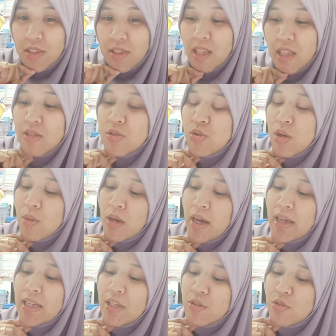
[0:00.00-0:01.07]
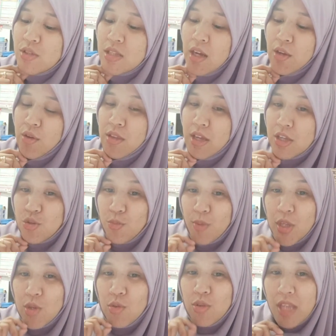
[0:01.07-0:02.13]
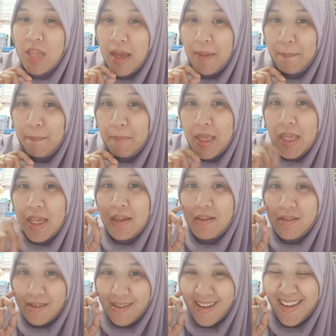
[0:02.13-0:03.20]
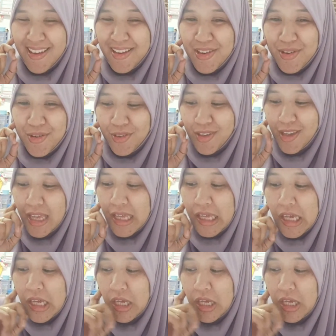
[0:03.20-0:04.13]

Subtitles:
Okay, so I need to tell you that supaya you tak ambil ringan. Okay,